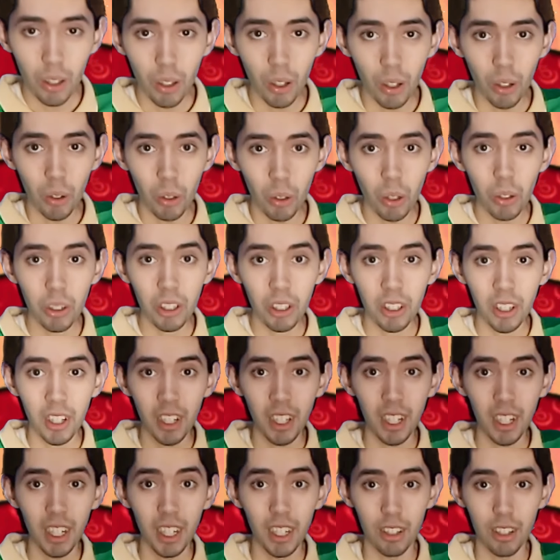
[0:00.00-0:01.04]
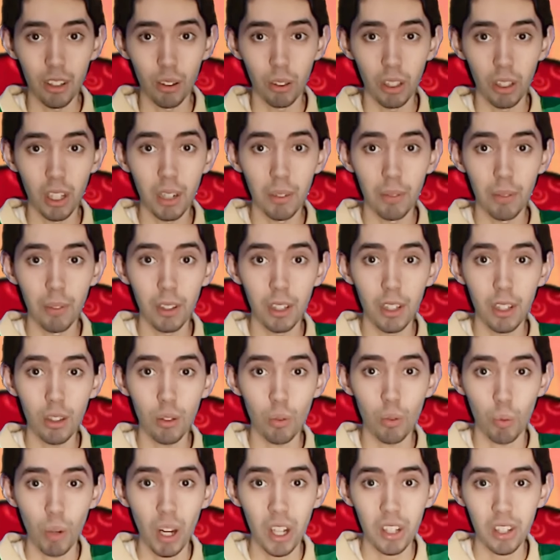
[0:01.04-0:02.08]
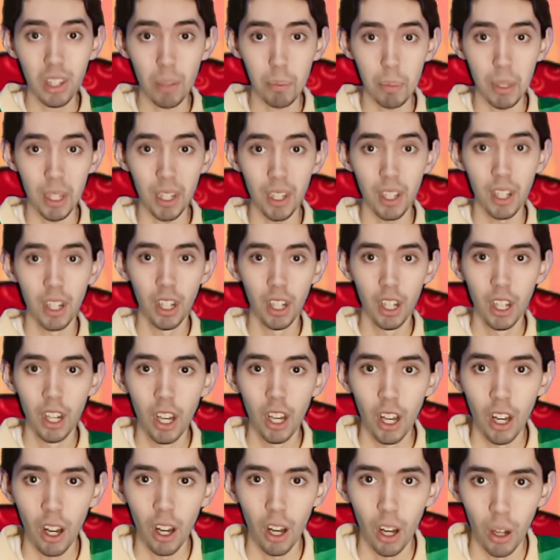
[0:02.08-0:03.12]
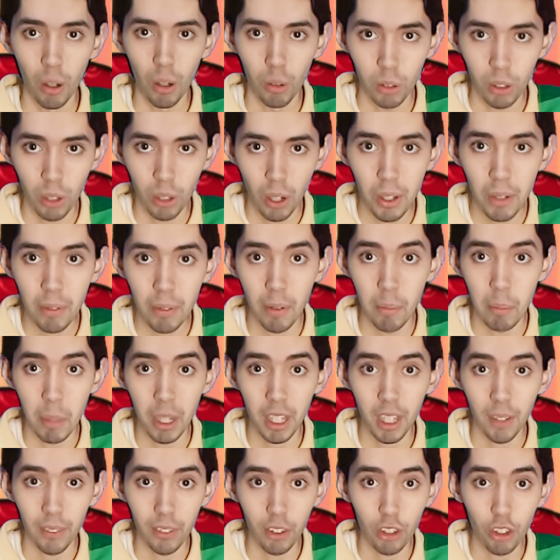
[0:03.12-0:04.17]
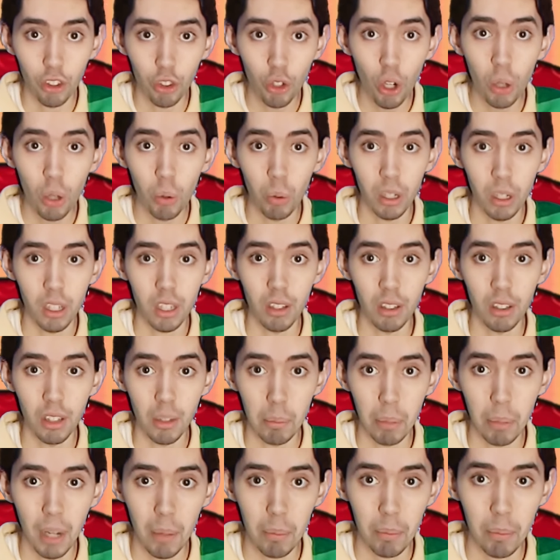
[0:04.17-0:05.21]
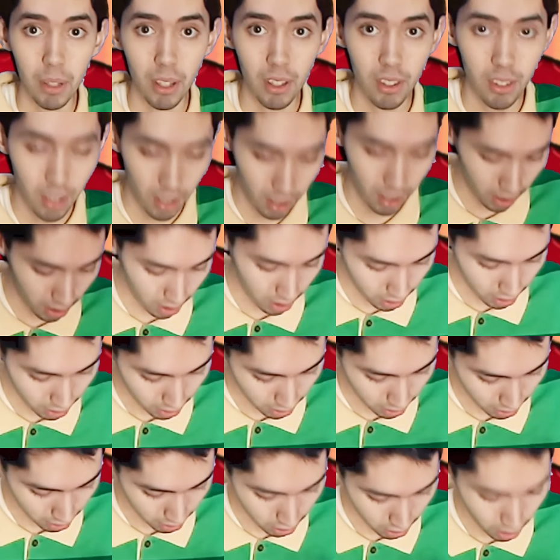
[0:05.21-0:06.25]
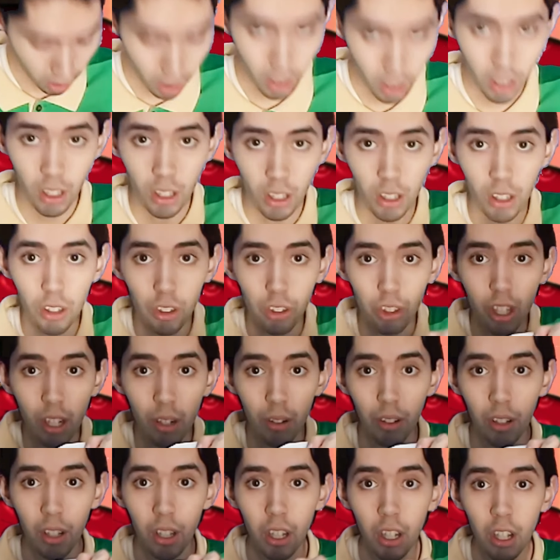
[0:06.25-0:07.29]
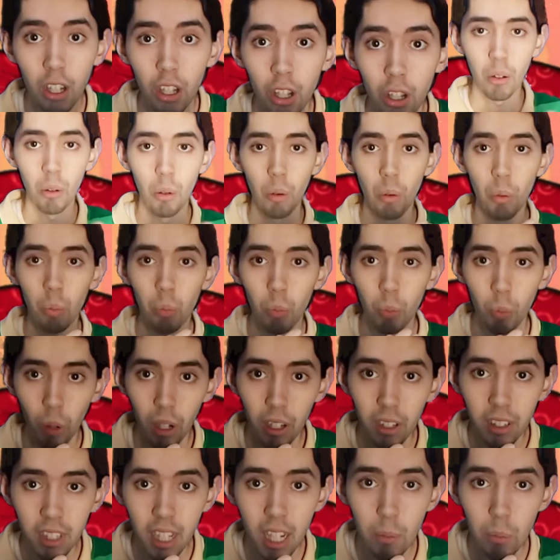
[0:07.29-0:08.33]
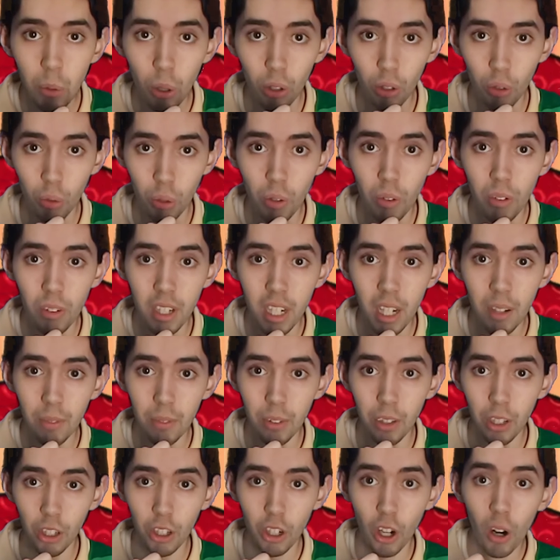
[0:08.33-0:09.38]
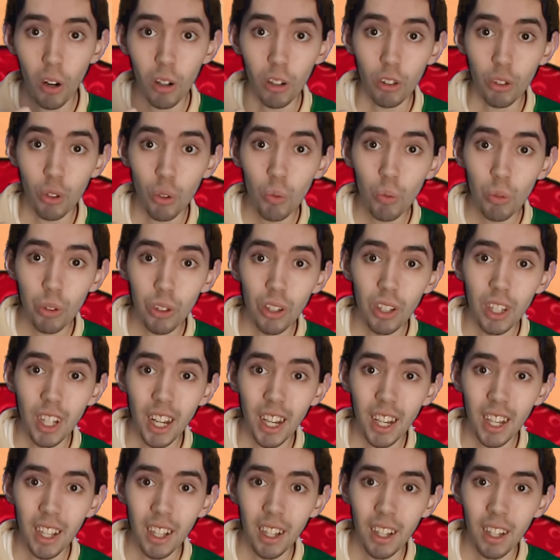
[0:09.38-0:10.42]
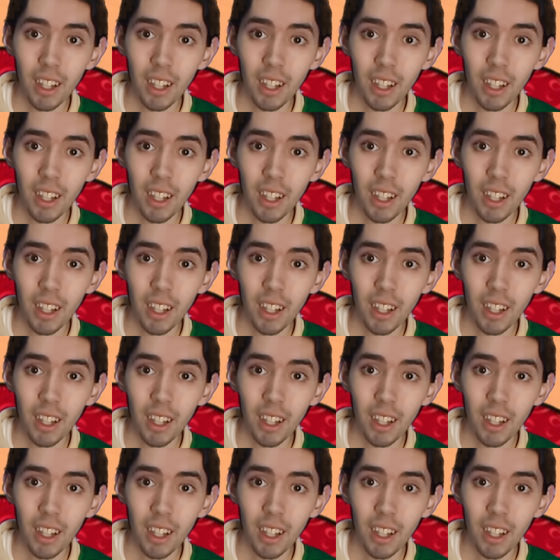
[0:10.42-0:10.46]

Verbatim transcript: Look, it's our letter for this recipe. I'll tell you we'll make up stories and the puppets. So, one day we are growing up the cartoon today.